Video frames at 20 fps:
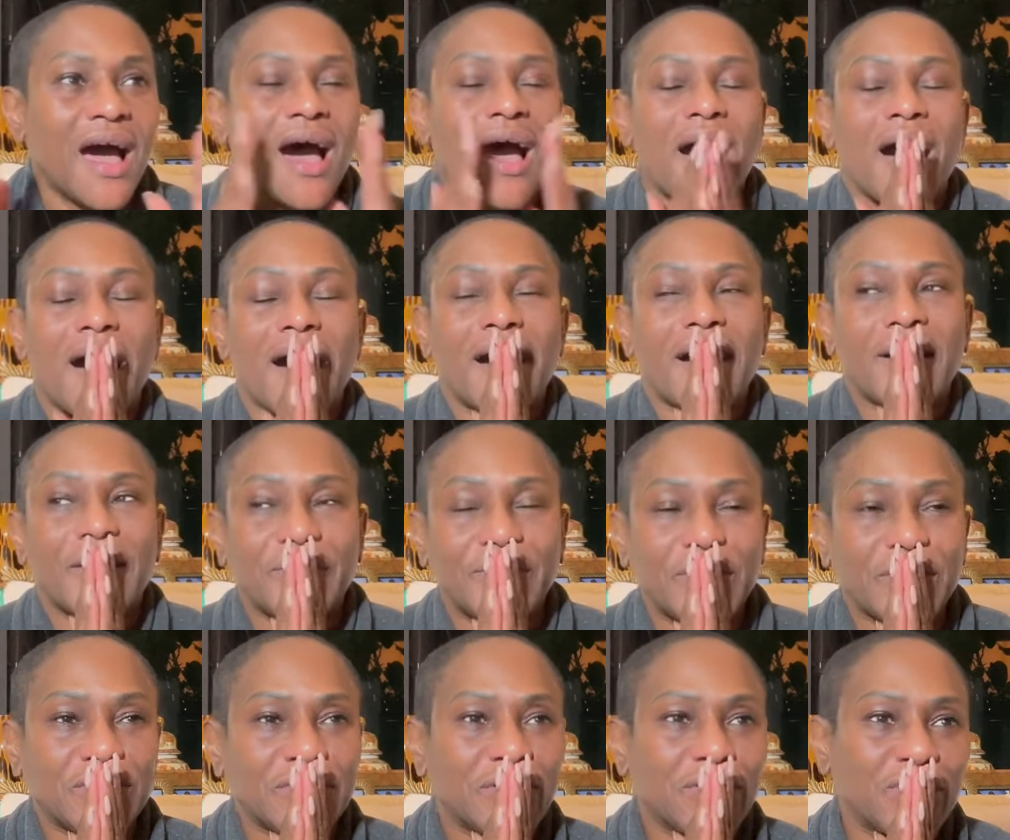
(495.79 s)
Uh,
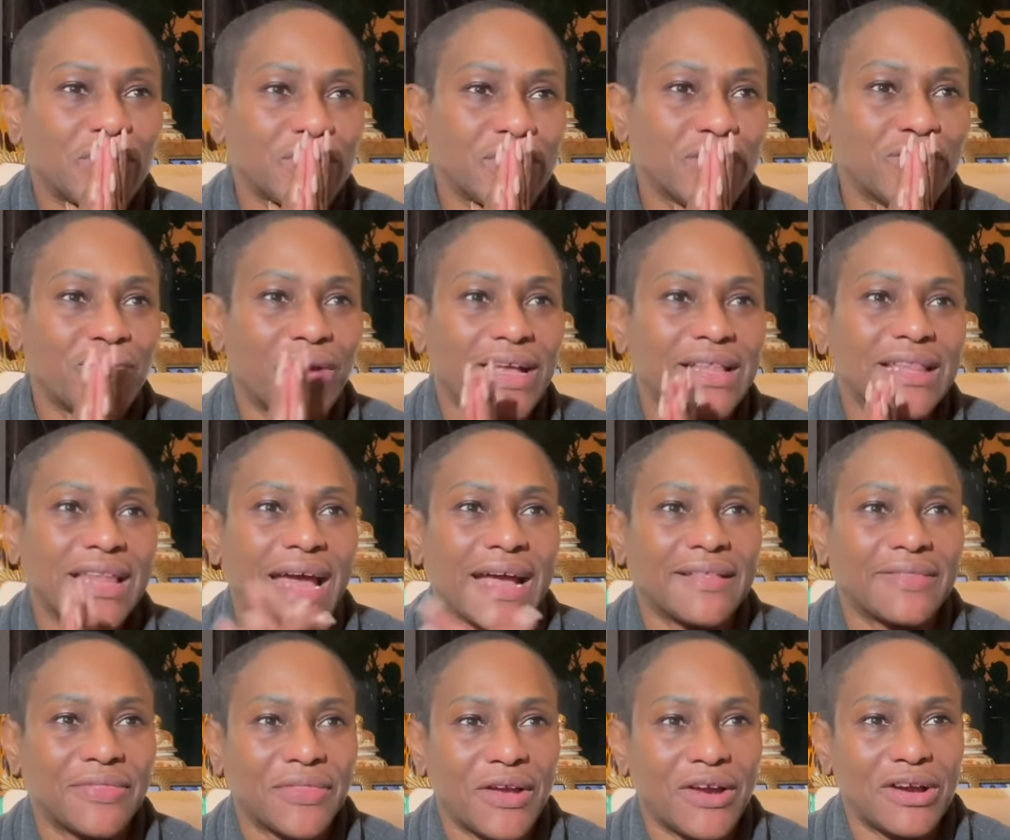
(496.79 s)
the, the red
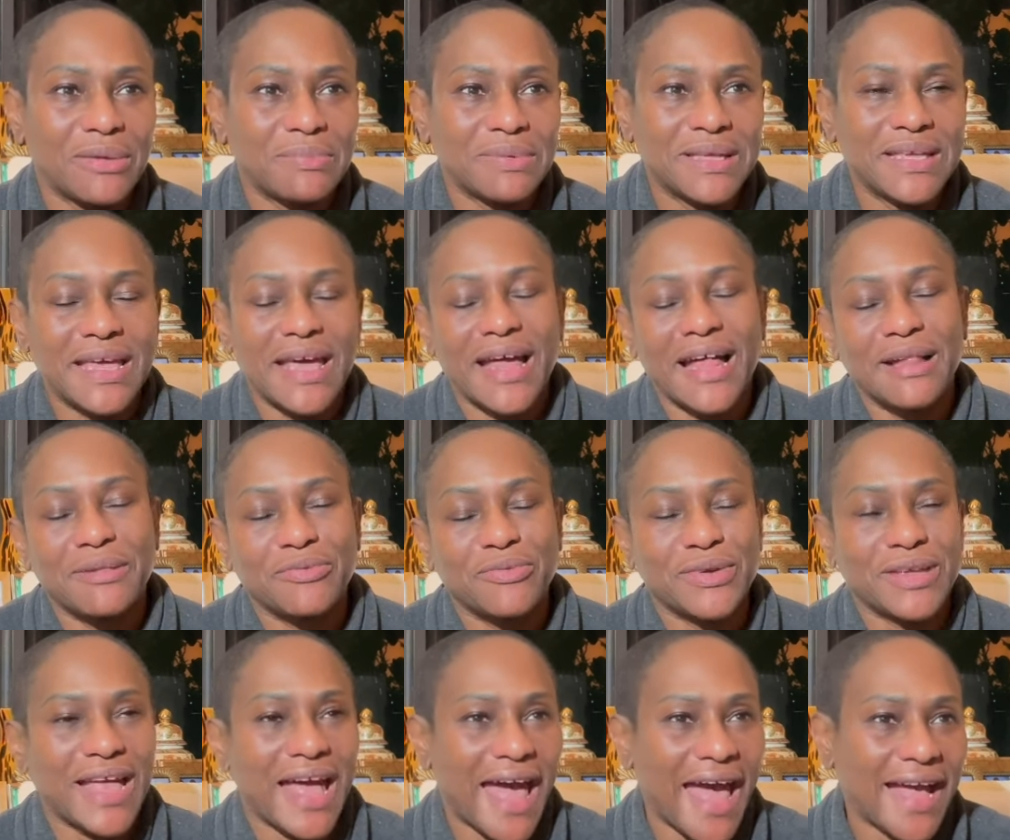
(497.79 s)
light therapy helps
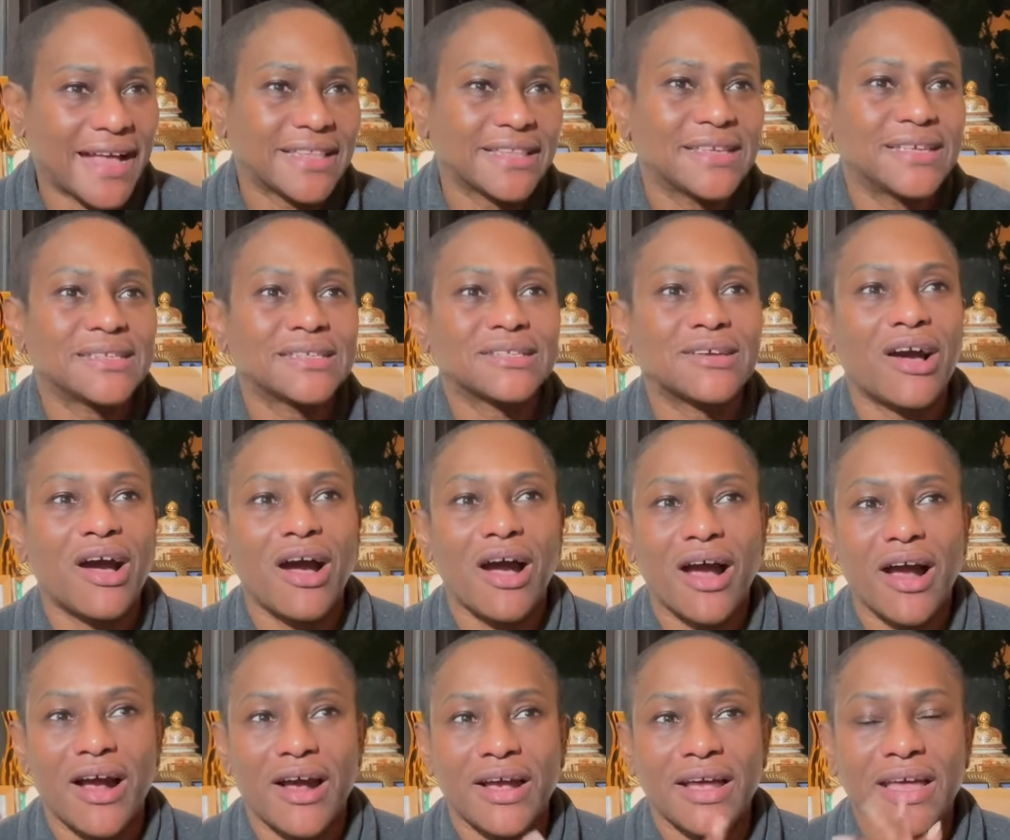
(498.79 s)
with acne
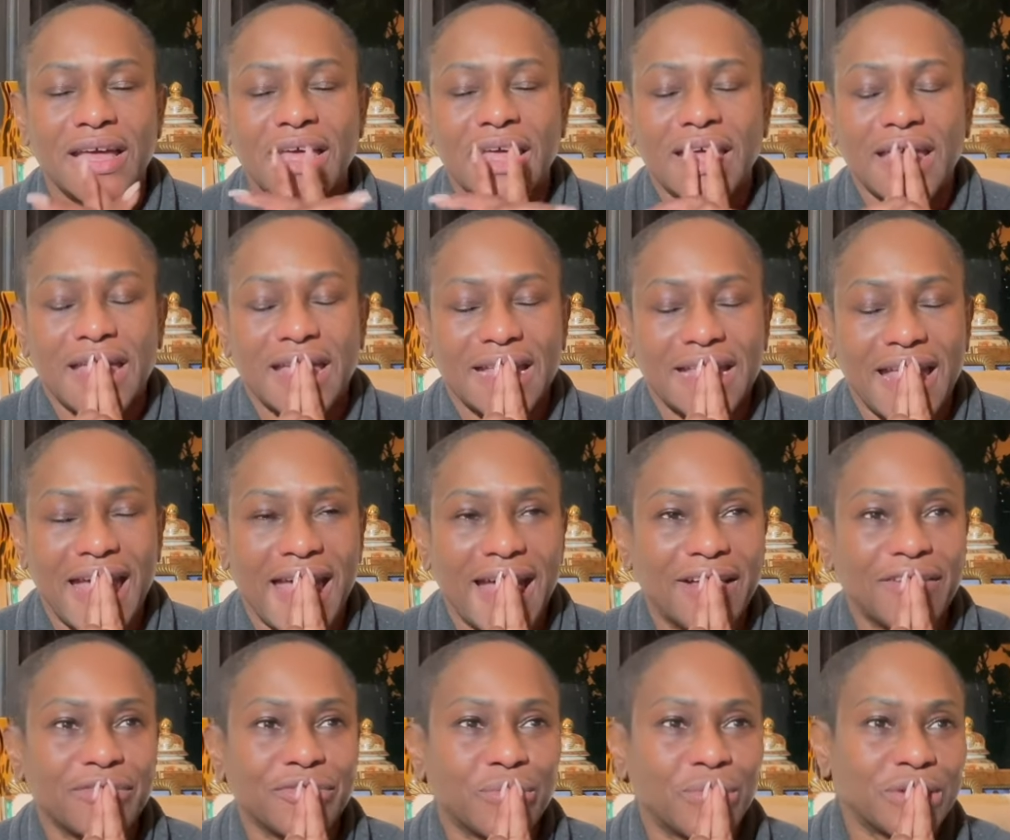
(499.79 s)
scar. It
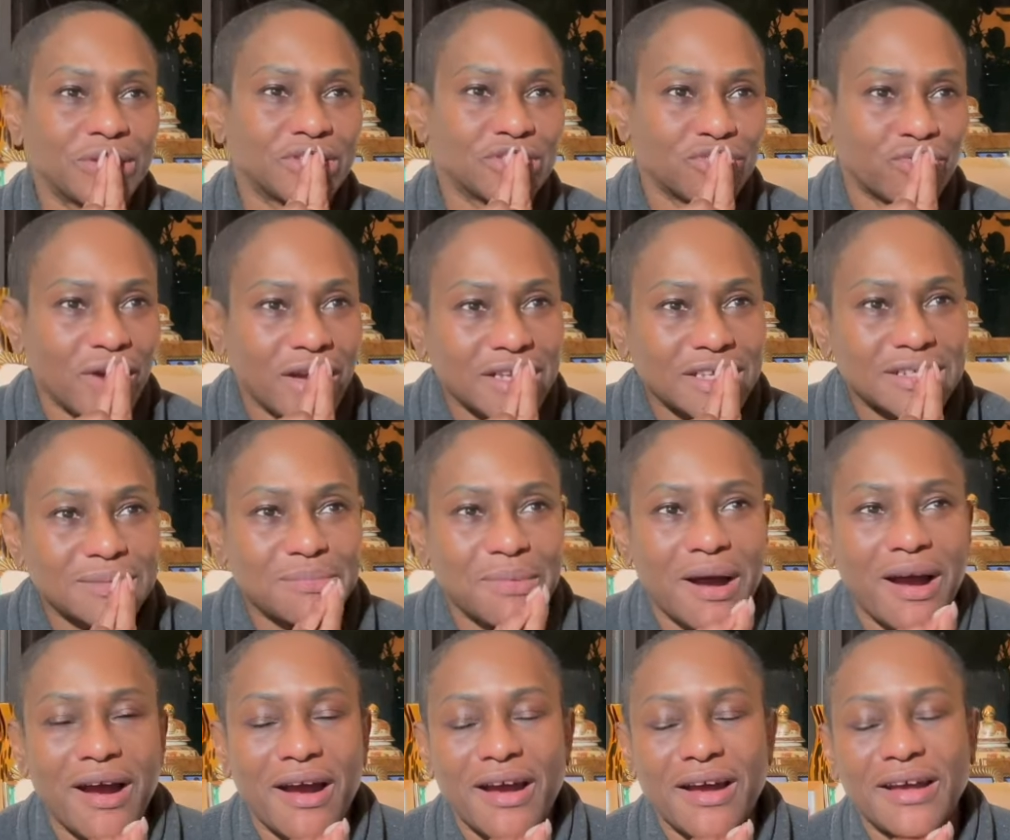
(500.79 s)
helps with stretch
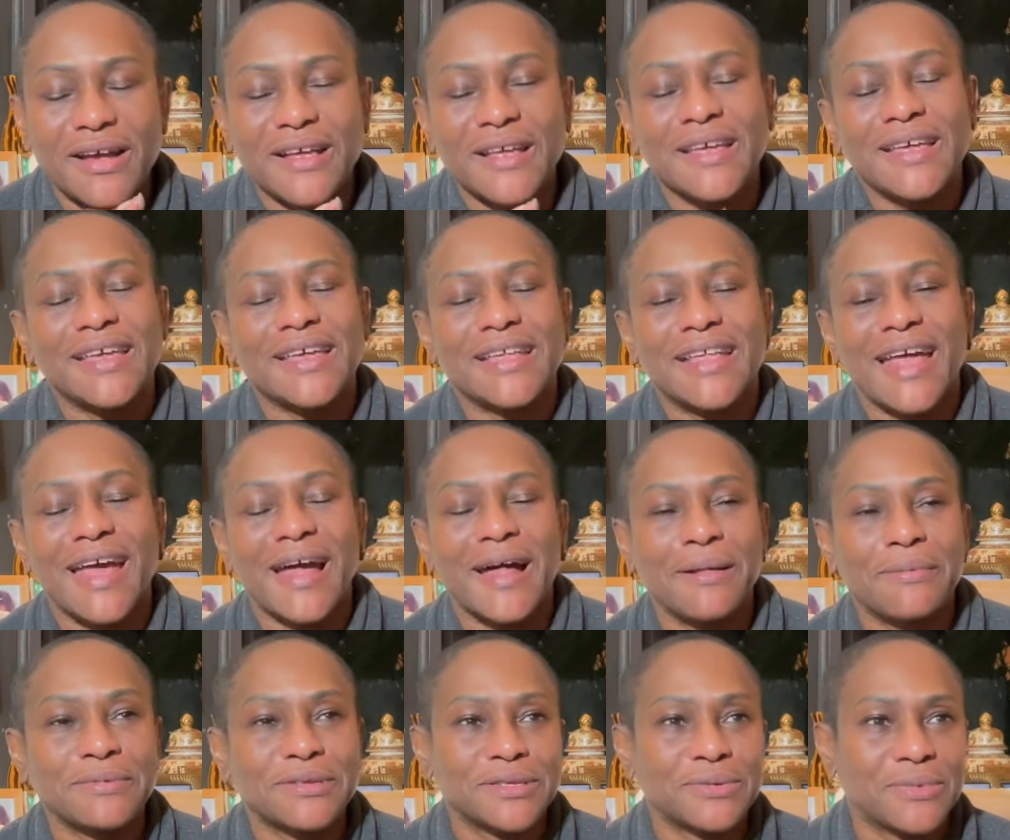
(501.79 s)
mark. It
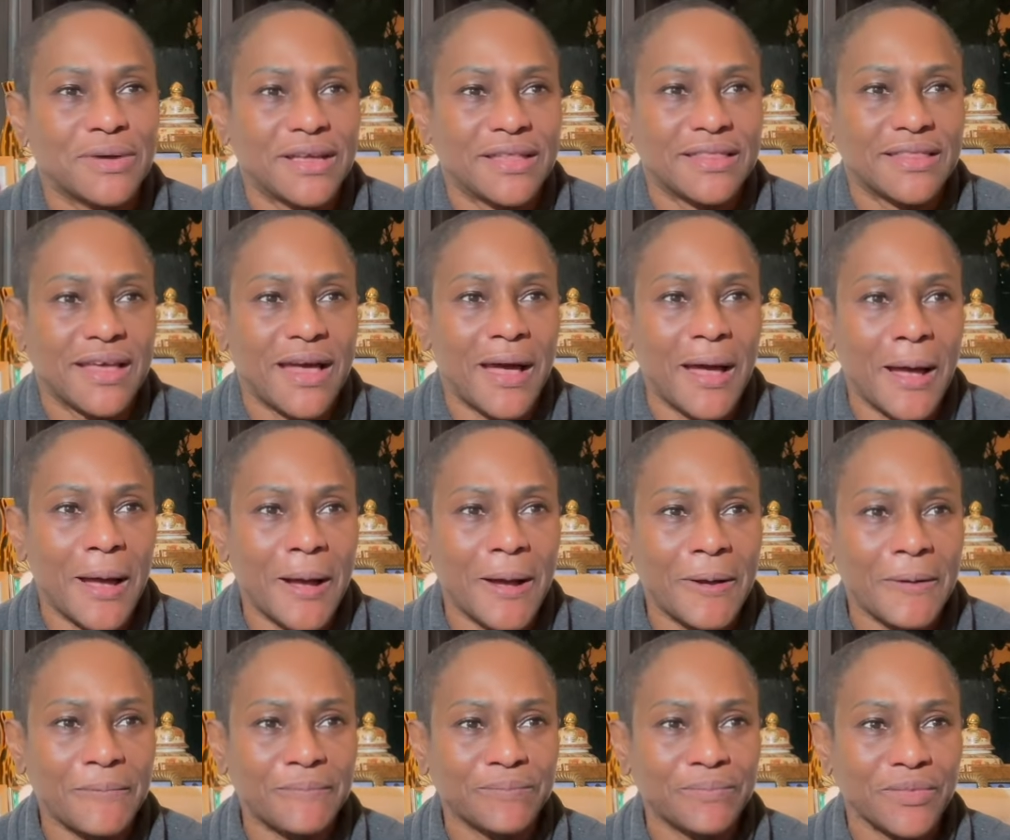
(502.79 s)
helps with
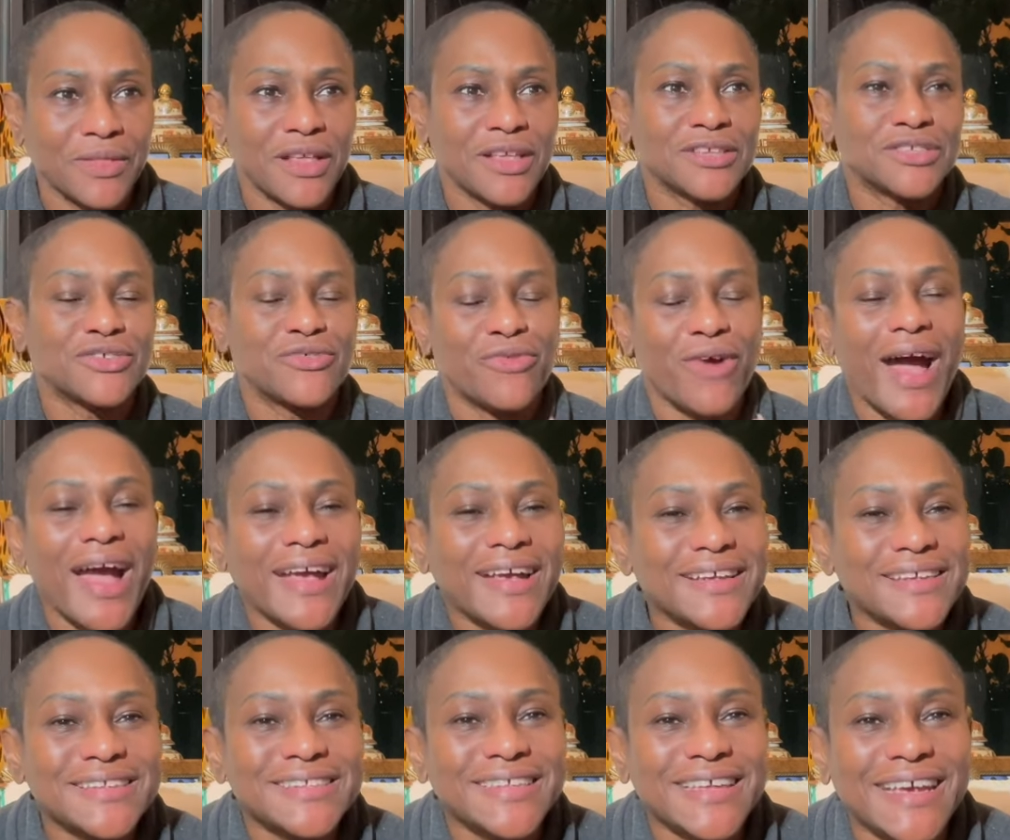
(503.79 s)
um,
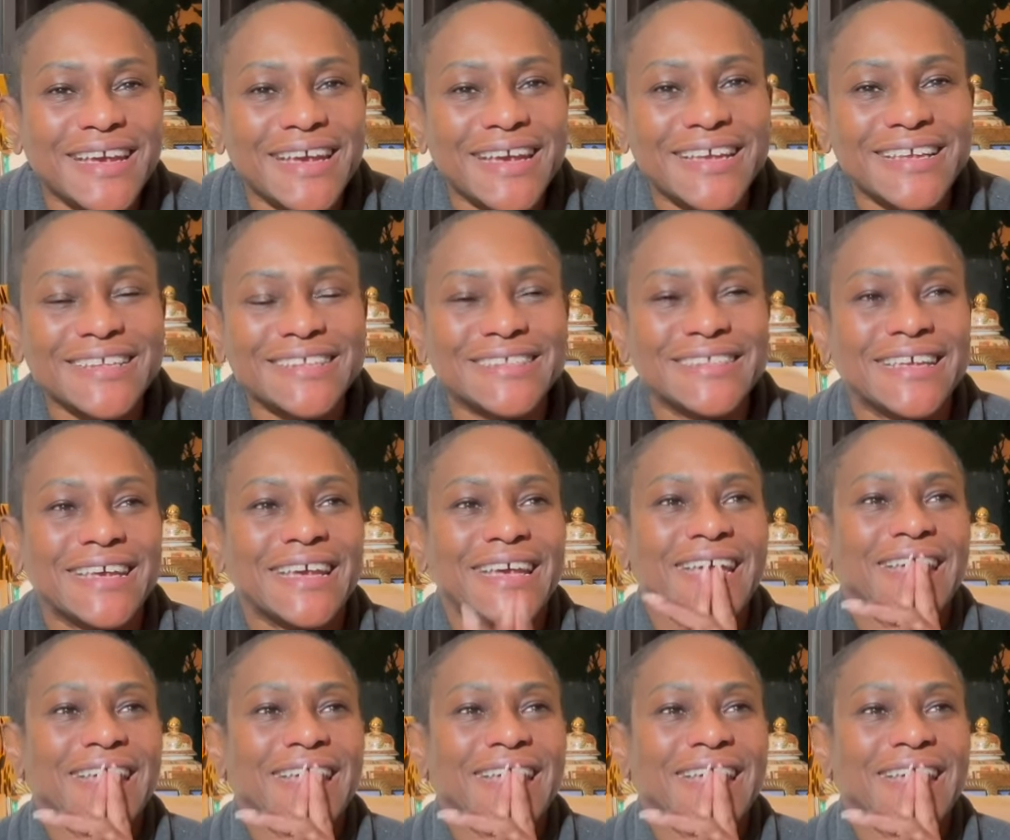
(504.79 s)
psoriasis.